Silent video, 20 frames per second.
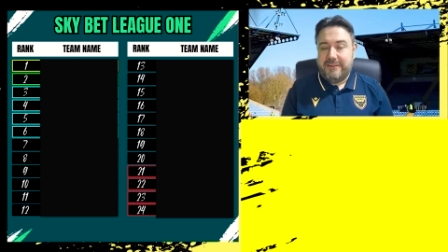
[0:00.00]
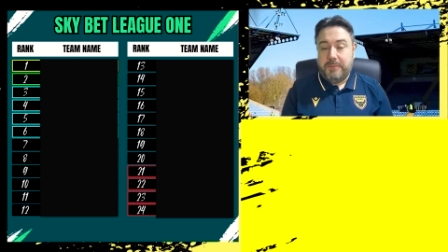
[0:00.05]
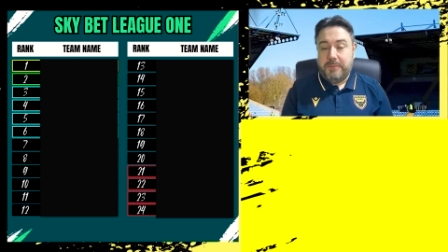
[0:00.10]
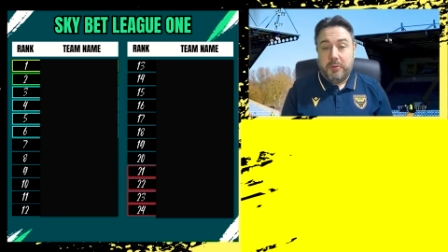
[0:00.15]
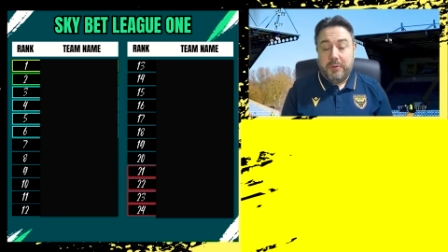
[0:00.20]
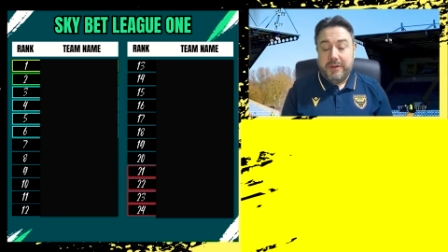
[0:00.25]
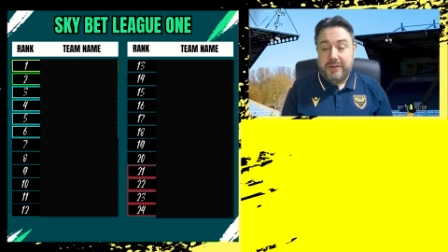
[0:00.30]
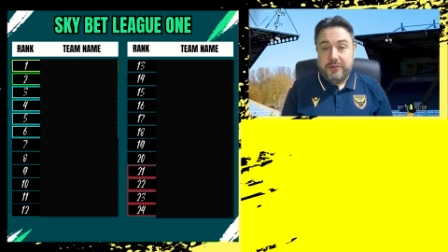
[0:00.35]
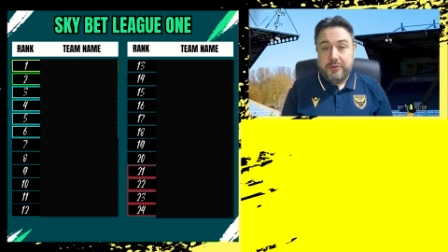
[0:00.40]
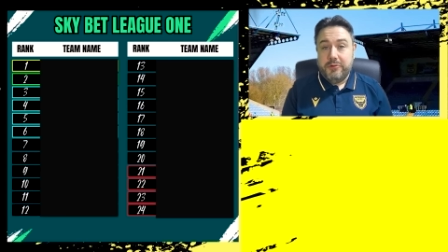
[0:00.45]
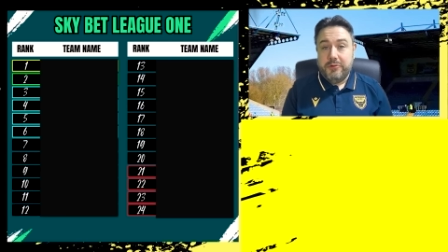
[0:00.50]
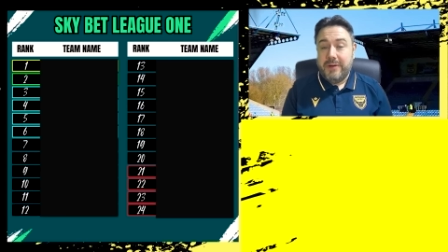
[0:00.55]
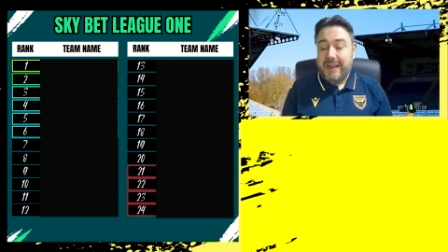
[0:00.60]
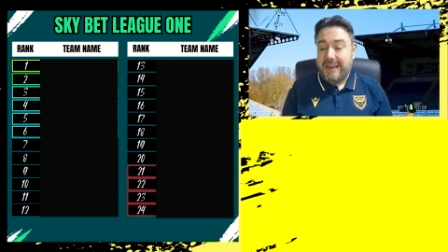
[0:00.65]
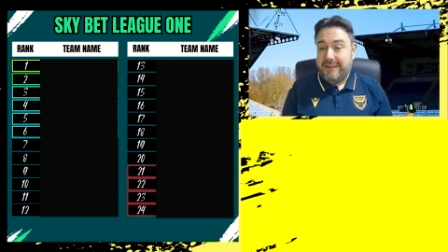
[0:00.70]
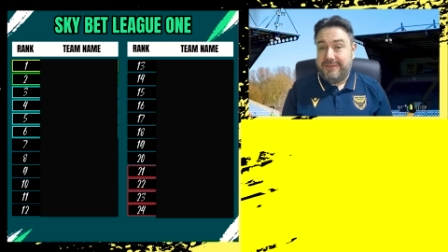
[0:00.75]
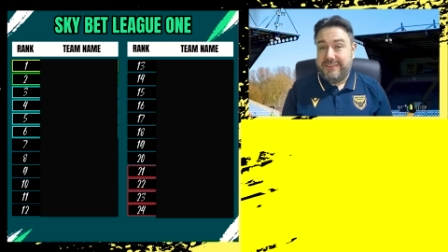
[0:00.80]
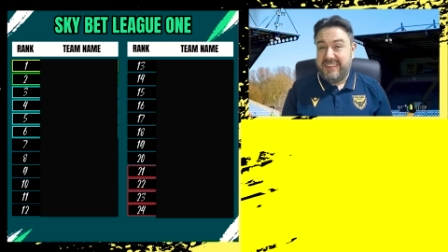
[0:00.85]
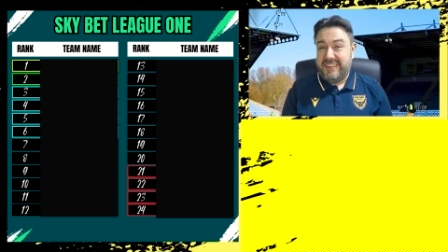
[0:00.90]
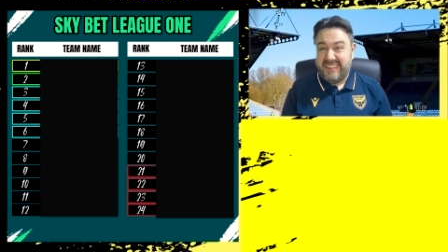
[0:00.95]
but we do
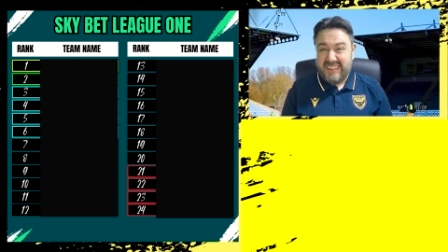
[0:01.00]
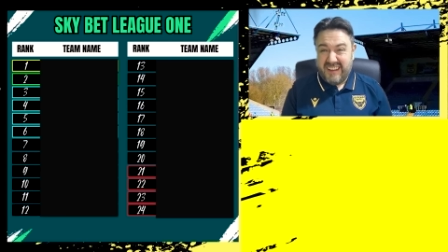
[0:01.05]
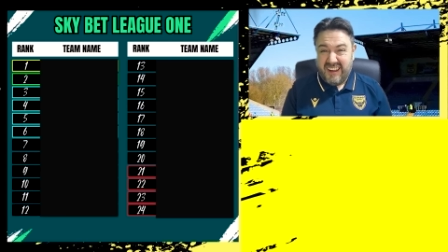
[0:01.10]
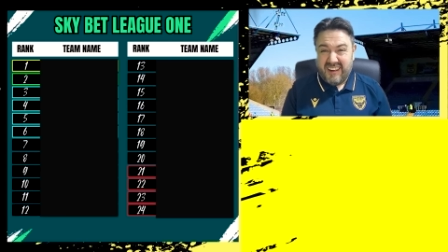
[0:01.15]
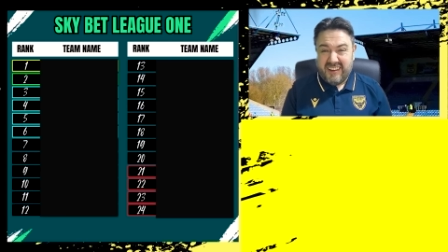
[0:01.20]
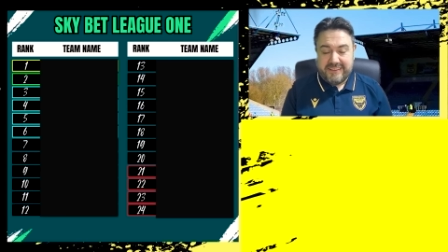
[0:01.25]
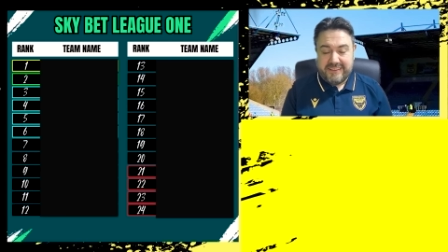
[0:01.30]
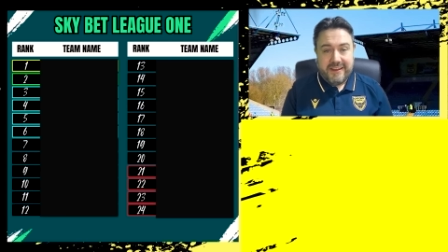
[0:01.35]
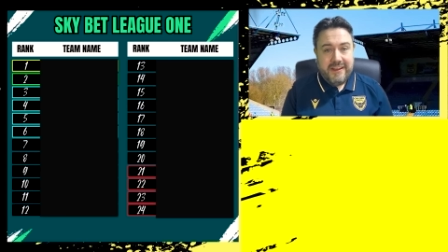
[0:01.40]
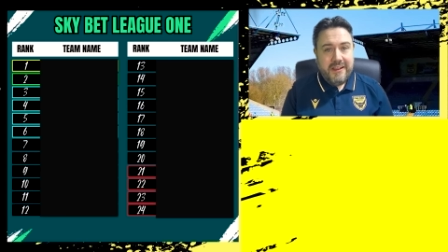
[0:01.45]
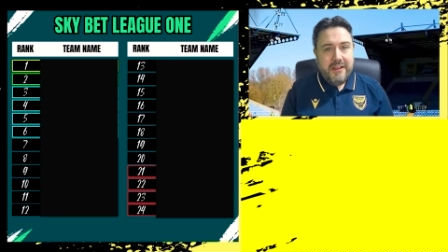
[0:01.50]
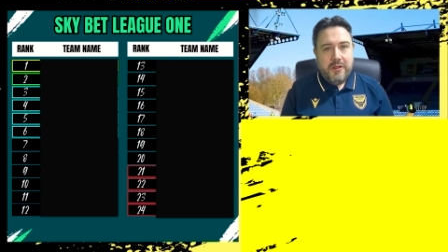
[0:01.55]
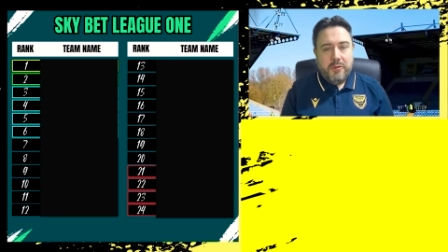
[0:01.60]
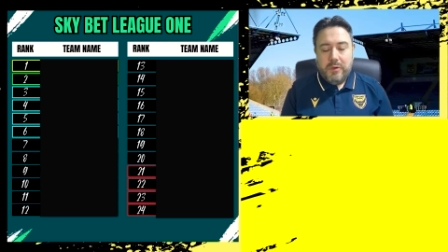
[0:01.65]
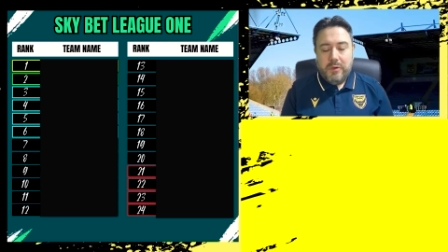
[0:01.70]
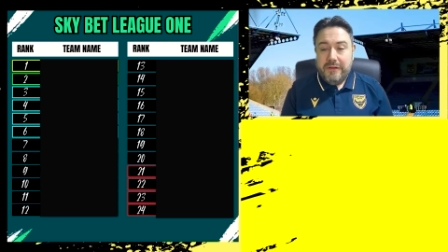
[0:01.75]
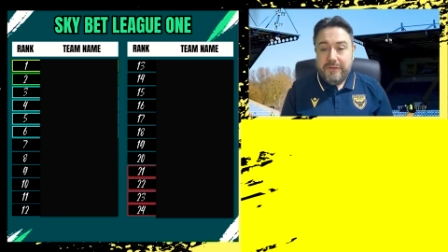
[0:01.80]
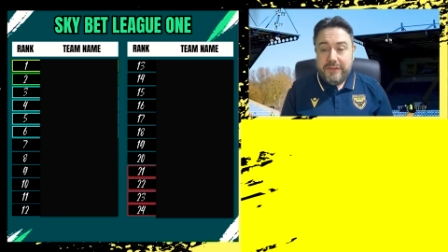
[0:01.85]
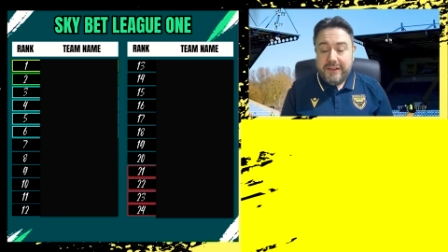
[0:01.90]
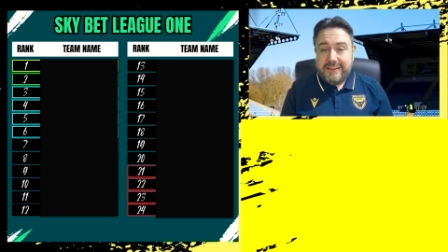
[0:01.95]
have to start
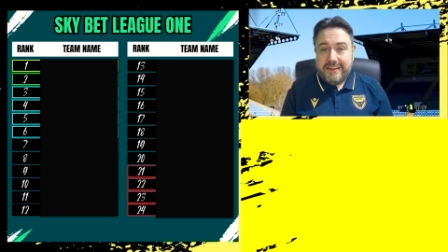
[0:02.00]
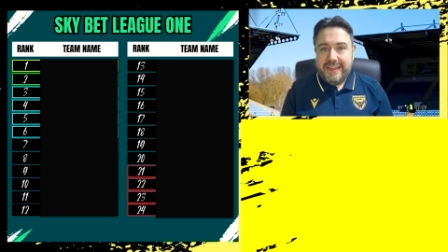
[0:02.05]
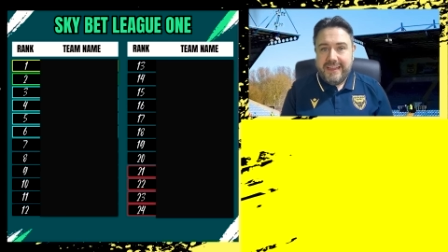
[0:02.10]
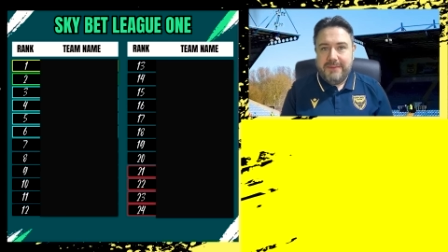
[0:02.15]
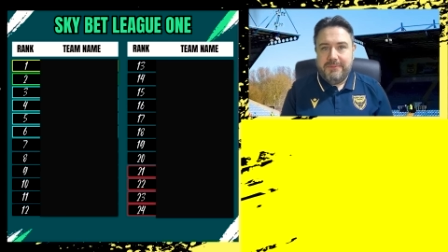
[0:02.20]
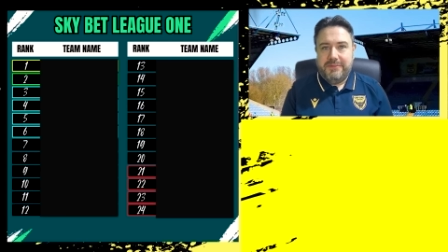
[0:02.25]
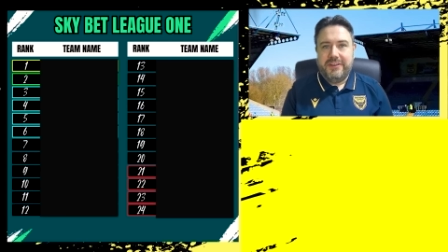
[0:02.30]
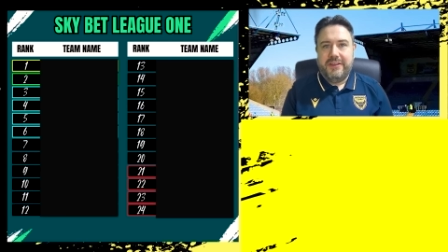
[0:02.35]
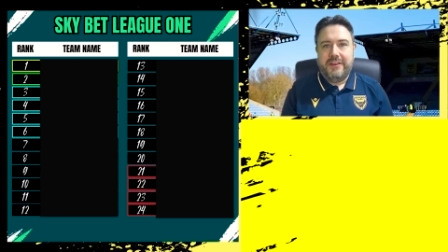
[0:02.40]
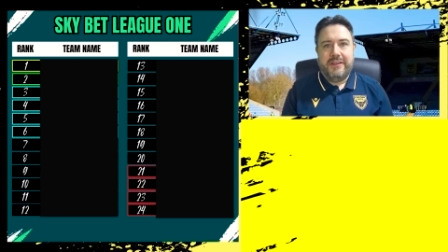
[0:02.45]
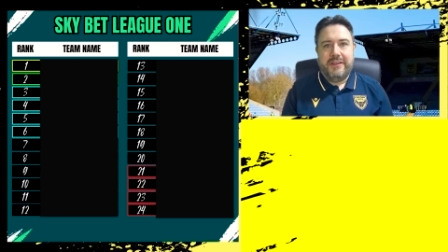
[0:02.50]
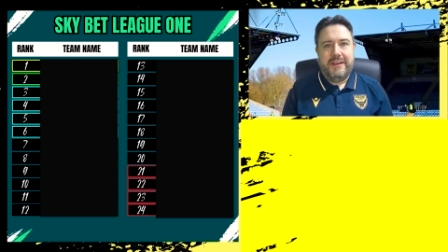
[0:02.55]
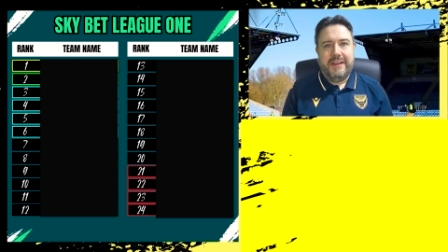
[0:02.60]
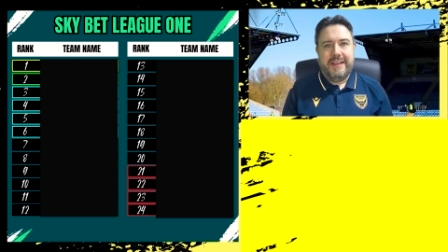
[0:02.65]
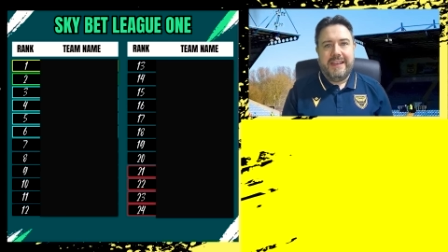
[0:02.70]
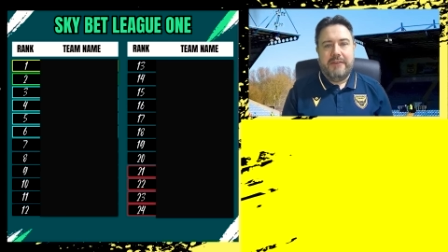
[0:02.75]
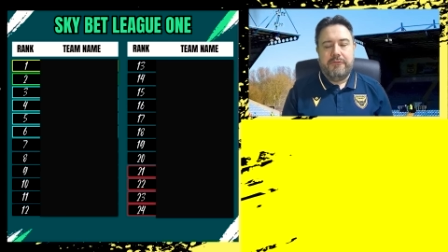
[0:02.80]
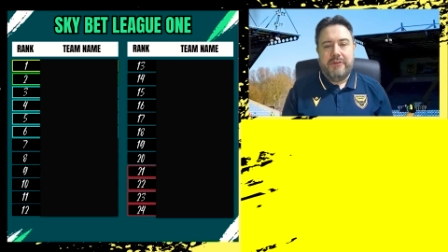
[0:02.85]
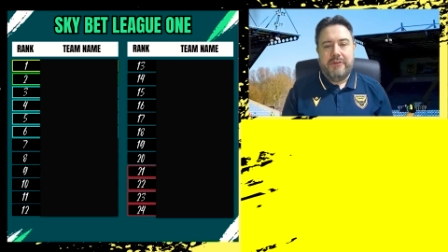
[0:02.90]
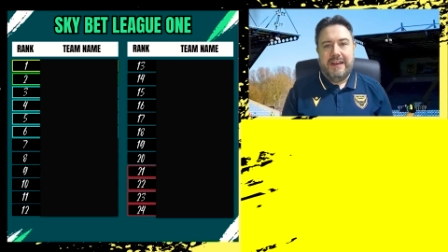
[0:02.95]
with the teams that are going to
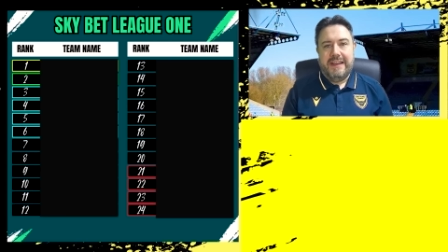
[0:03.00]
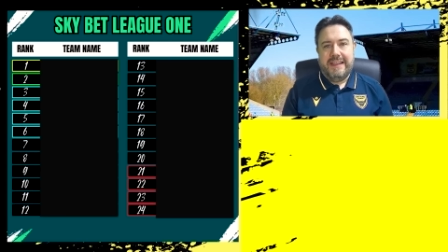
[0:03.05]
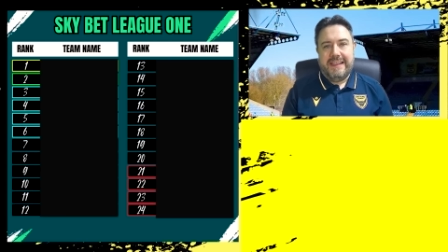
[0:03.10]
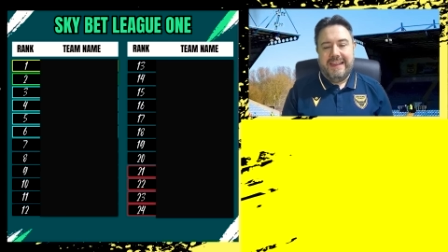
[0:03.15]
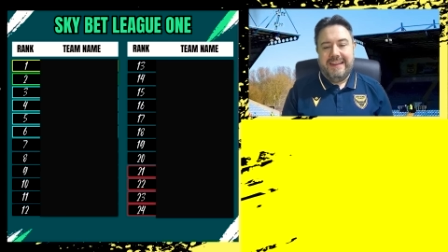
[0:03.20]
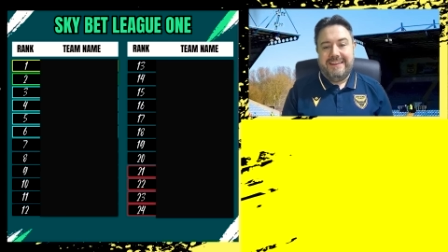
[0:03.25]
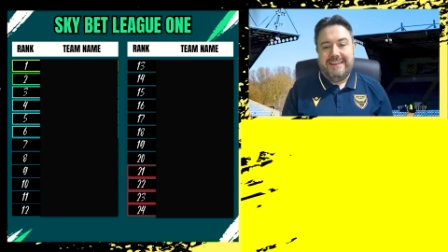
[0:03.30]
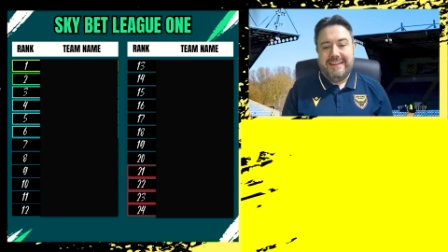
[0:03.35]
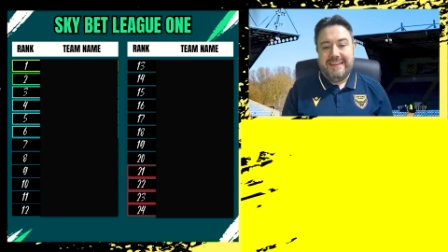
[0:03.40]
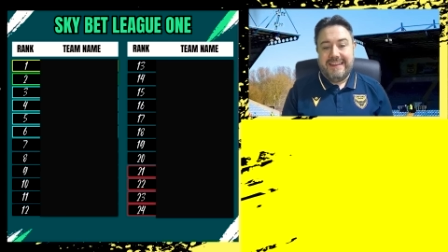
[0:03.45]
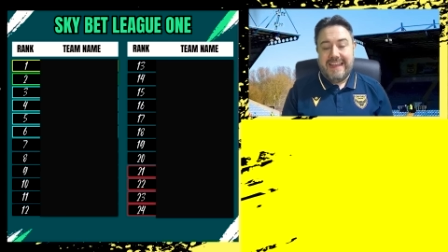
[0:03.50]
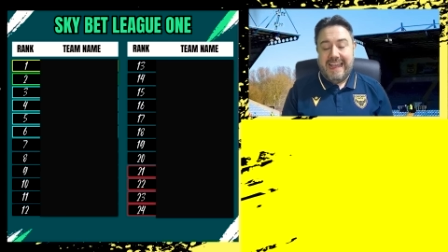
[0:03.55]
get relegated.